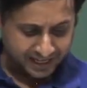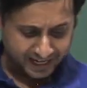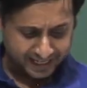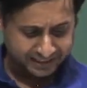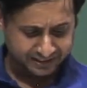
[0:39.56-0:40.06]

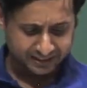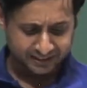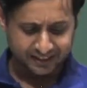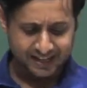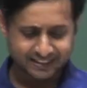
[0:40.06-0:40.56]
And in
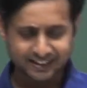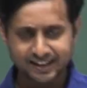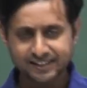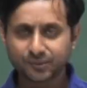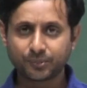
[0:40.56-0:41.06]
the last
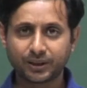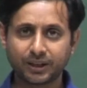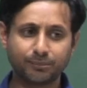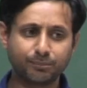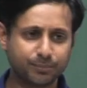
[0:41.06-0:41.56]
class,
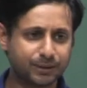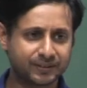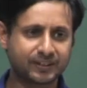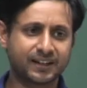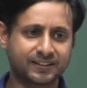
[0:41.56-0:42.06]
we
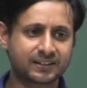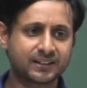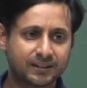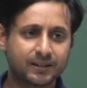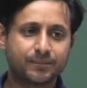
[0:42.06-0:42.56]

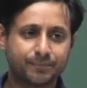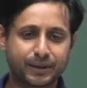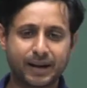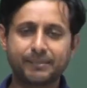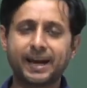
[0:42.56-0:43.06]
discussed
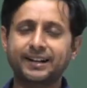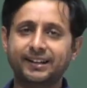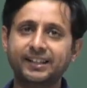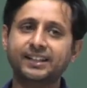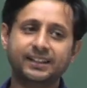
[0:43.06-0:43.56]

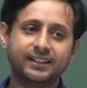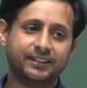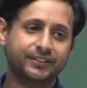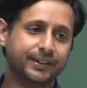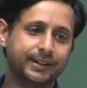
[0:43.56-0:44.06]
primarily
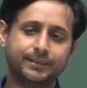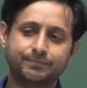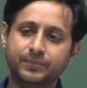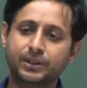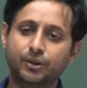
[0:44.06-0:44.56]
the
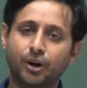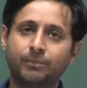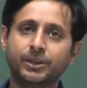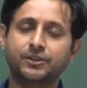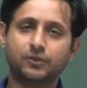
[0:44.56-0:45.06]

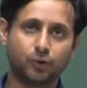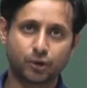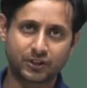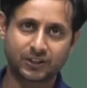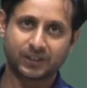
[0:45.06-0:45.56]
common
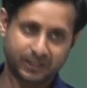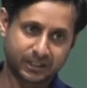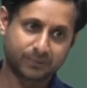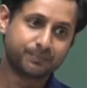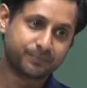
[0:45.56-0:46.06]
source
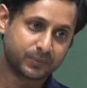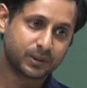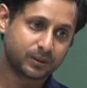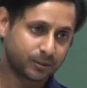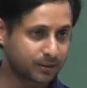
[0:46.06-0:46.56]
circuit
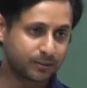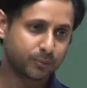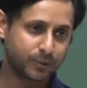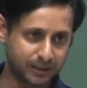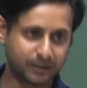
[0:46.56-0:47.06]

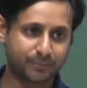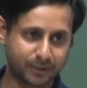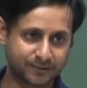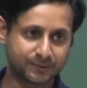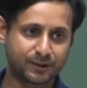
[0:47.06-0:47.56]
in the
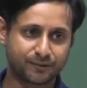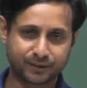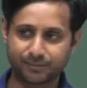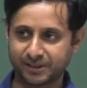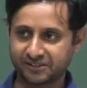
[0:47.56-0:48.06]
presence
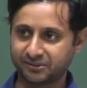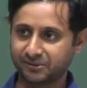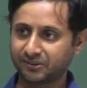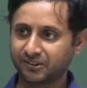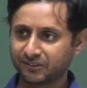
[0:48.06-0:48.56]
of
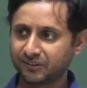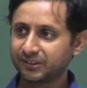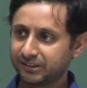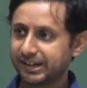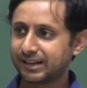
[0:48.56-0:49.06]
capacitances.
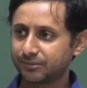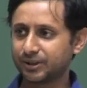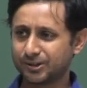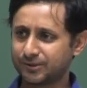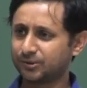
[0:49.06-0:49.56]
Right.
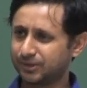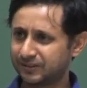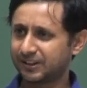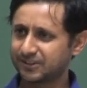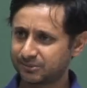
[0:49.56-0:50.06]
We also
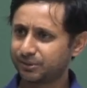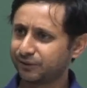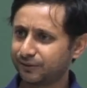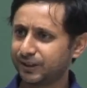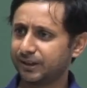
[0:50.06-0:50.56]
discussed
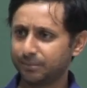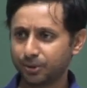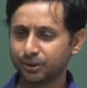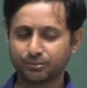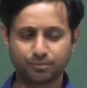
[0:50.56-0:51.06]
briefly
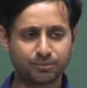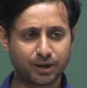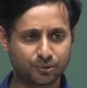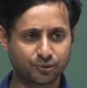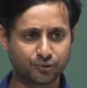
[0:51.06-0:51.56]
about the
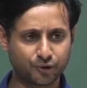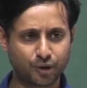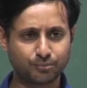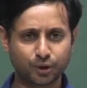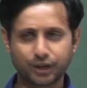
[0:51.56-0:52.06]
how to
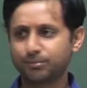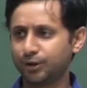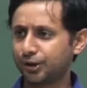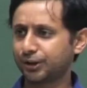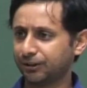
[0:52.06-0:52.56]
draw a Bode
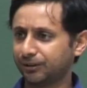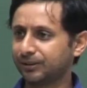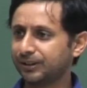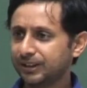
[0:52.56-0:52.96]
plot and